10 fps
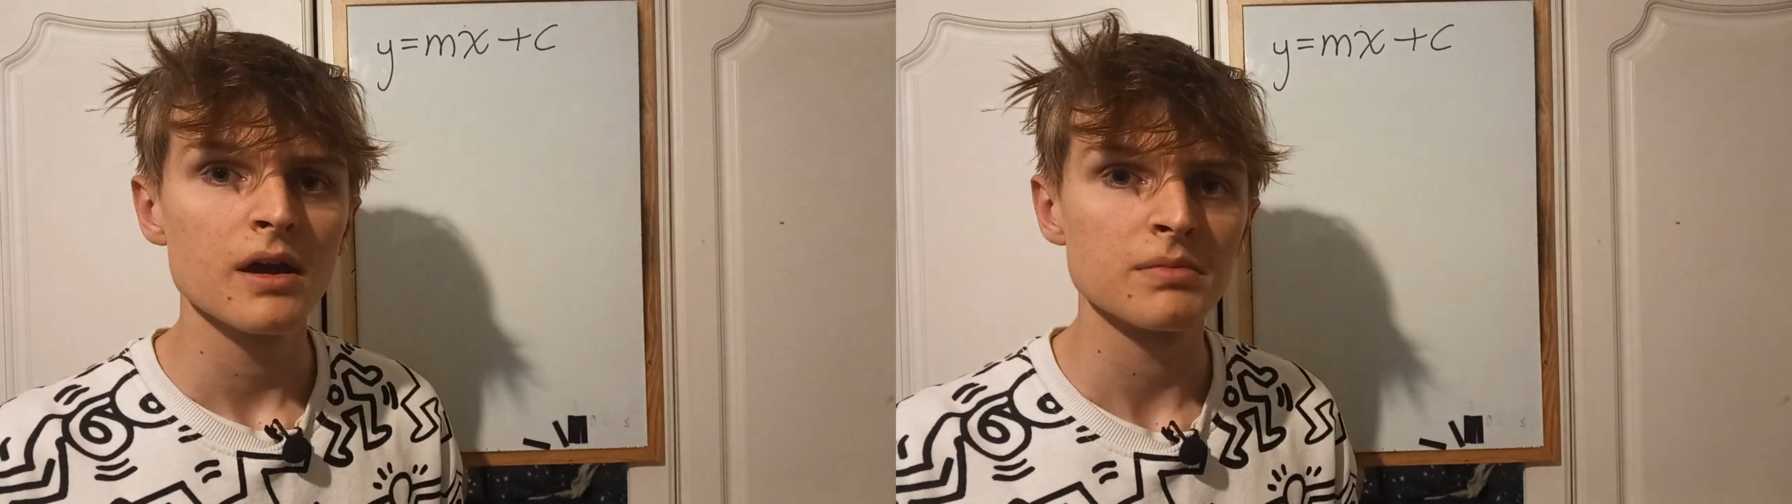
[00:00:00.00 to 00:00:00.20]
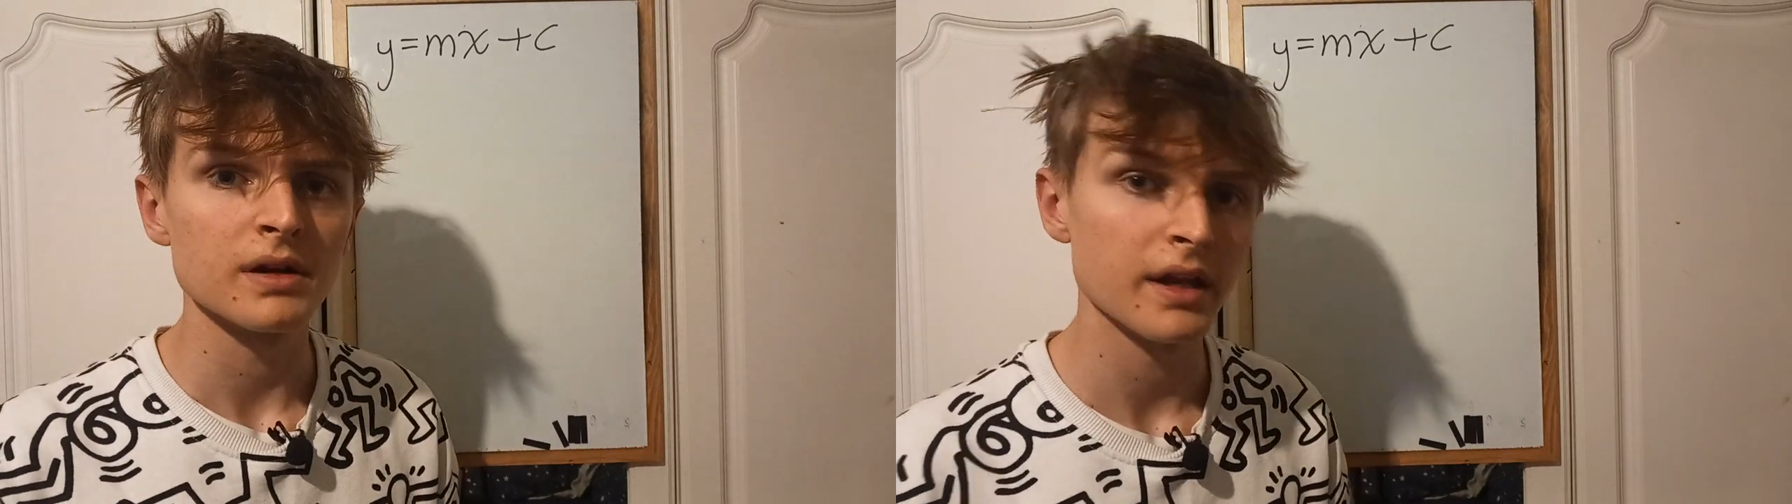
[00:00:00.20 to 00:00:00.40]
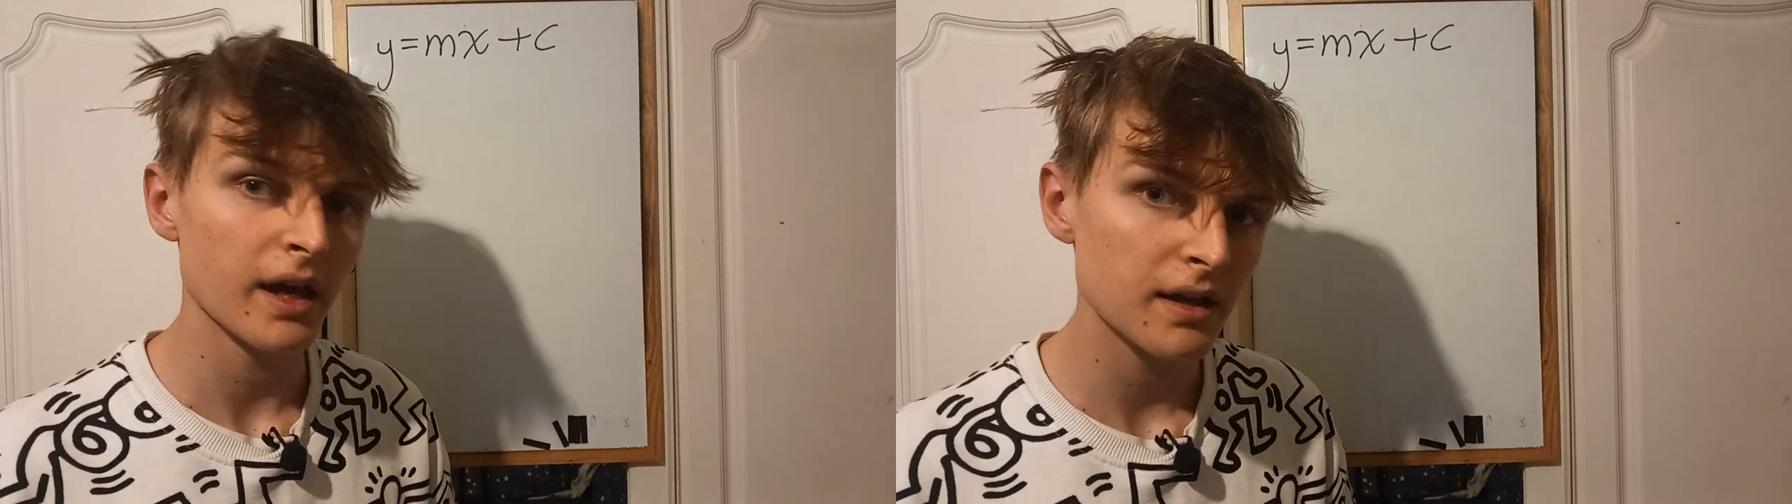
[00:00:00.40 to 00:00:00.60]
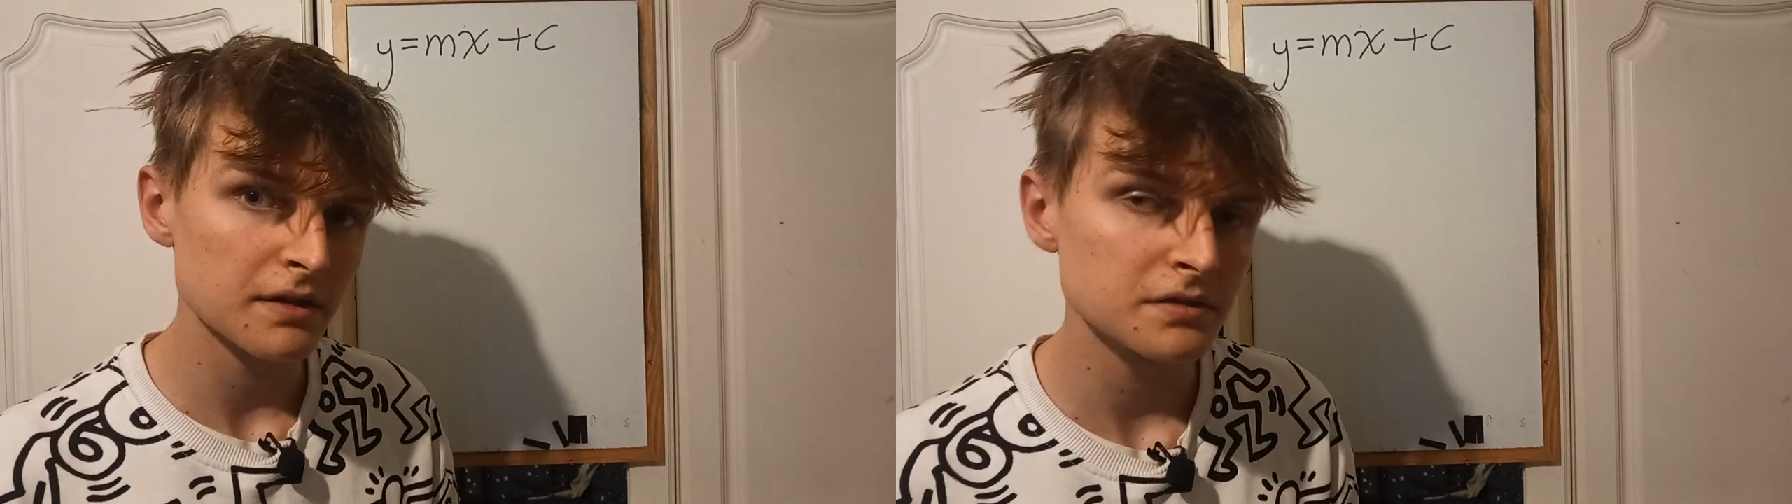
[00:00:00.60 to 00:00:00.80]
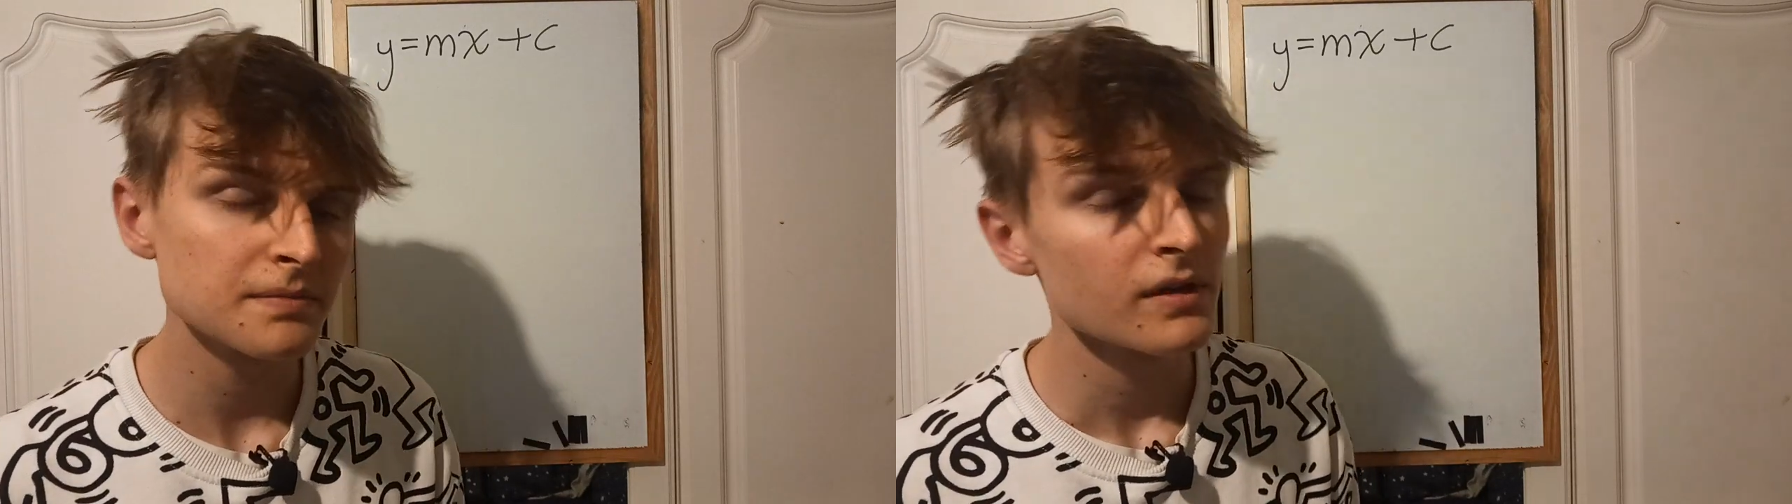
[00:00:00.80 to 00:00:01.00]
But in
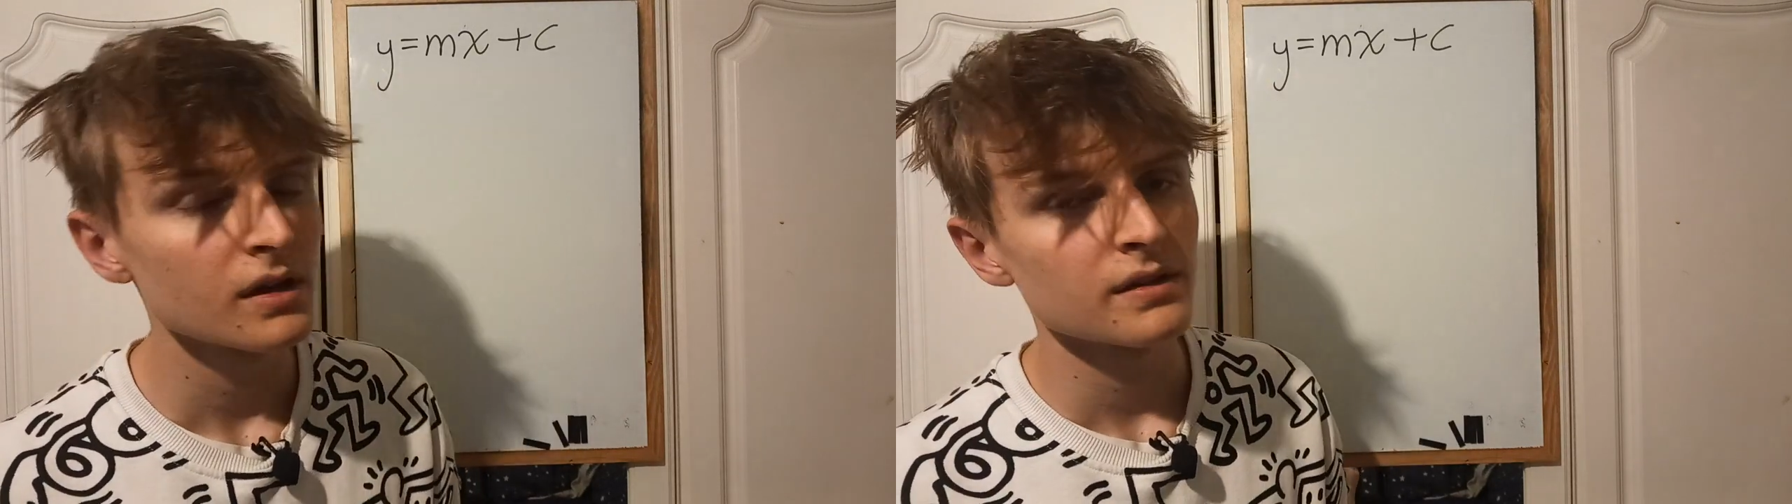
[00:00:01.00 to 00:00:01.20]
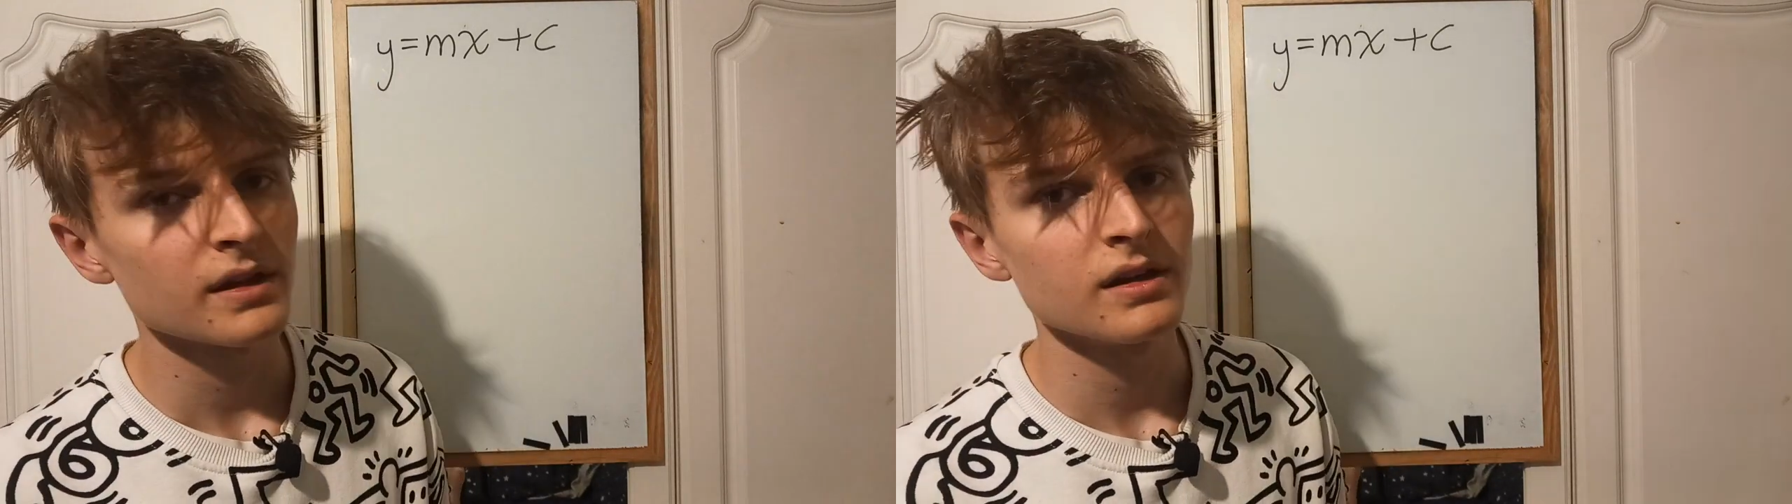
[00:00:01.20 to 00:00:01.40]
A-level, they